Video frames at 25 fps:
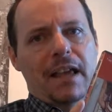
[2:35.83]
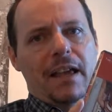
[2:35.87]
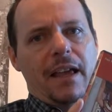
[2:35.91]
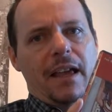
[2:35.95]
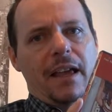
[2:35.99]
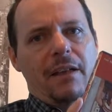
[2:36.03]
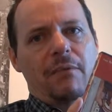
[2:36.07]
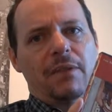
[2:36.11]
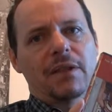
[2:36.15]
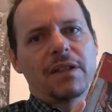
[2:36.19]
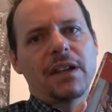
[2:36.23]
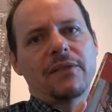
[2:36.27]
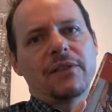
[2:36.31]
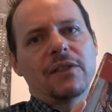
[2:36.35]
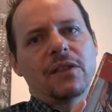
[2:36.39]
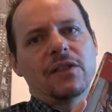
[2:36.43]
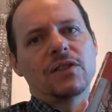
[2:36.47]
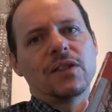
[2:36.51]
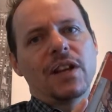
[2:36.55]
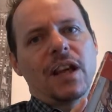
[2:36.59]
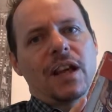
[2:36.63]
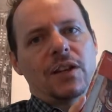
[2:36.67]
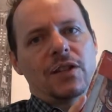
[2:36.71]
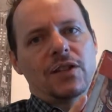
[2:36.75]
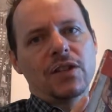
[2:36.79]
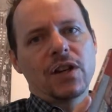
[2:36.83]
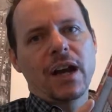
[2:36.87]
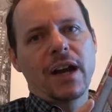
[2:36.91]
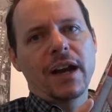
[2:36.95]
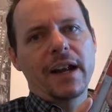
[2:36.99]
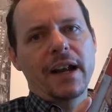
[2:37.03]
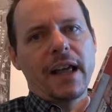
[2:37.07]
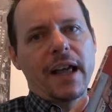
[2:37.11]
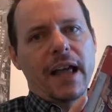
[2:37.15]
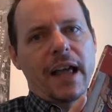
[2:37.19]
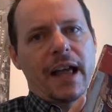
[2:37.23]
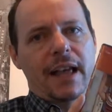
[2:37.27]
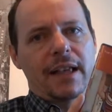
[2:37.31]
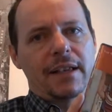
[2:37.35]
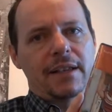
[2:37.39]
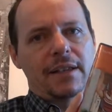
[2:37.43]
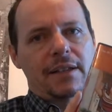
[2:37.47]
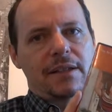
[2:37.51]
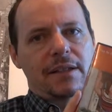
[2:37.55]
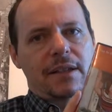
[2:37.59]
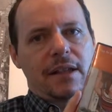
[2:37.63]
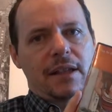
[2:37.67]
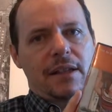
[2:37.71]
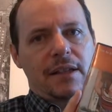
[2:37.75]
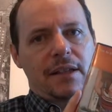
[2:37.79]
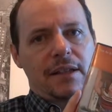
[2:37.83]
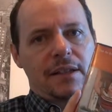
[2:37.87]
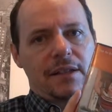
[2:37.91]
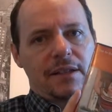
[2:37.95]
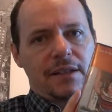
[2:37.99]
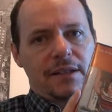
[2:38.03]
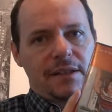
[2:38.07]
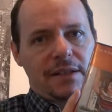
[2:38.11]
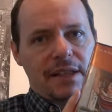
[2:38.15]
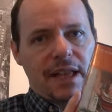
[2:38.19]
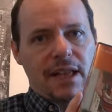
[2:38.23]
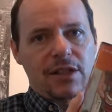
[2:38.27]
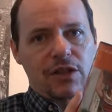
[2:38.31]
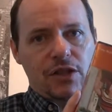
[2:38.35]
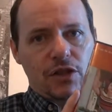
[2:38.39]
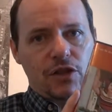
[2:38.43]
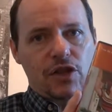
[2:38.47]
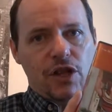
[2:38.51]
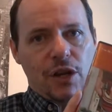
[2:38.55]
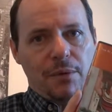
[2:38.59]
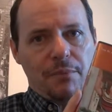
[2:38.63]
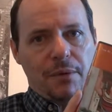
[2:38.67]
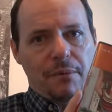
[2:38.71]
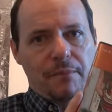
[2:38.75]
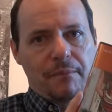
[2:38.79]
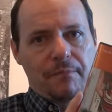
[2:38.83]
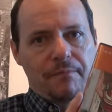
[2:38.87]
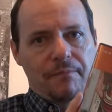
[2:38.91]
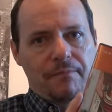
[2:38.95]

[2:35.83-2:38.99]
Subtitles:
And what you have to understand, China has censorship.